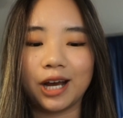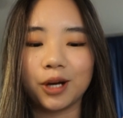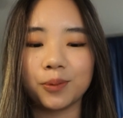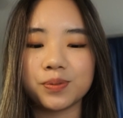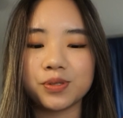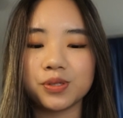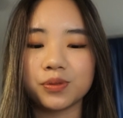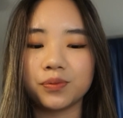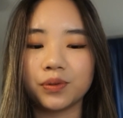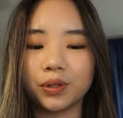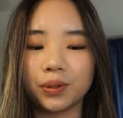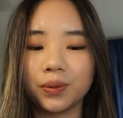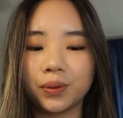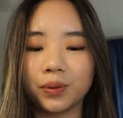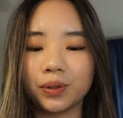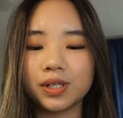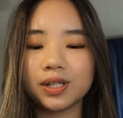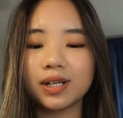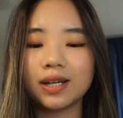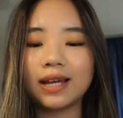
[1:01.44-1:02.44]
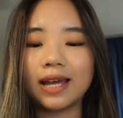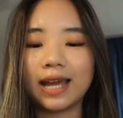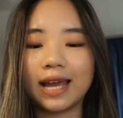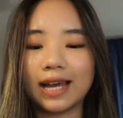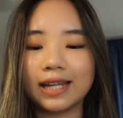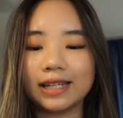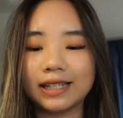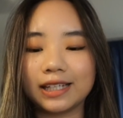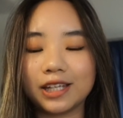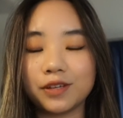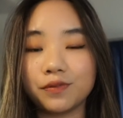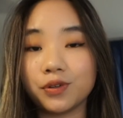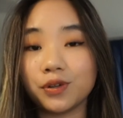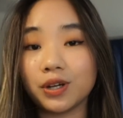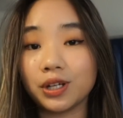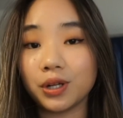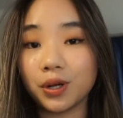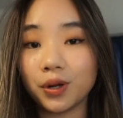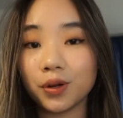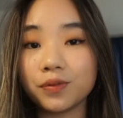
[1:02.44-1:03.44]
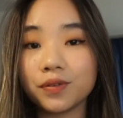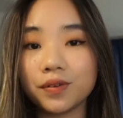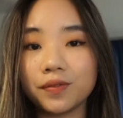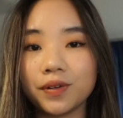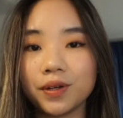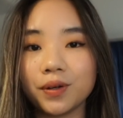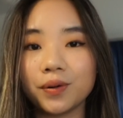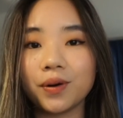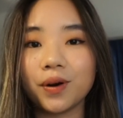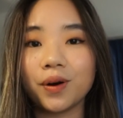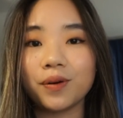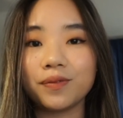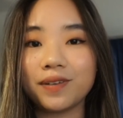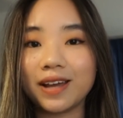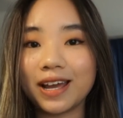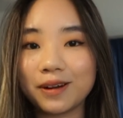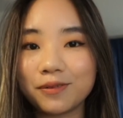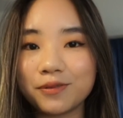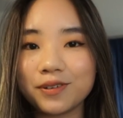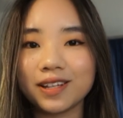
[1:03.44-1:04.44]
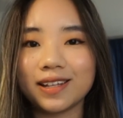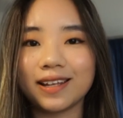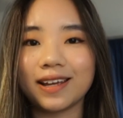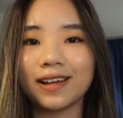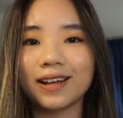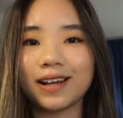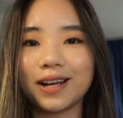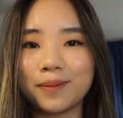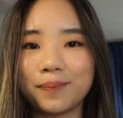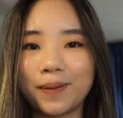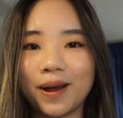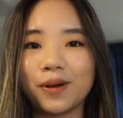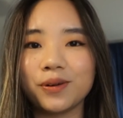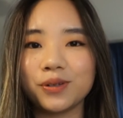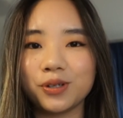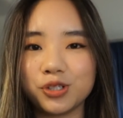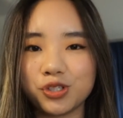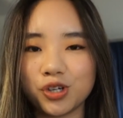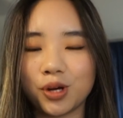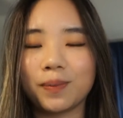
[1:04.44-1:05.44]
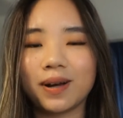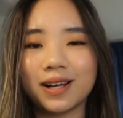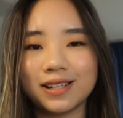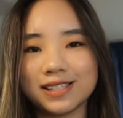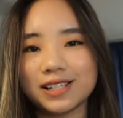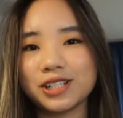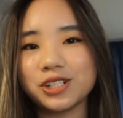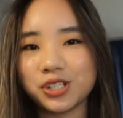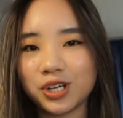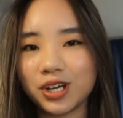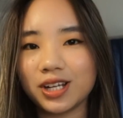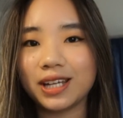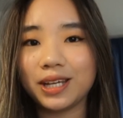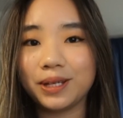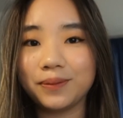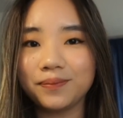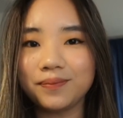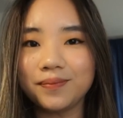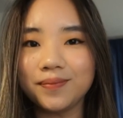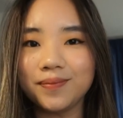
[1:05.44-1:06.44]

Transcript: helps you record and give you an overview of everything about your job hunting journey.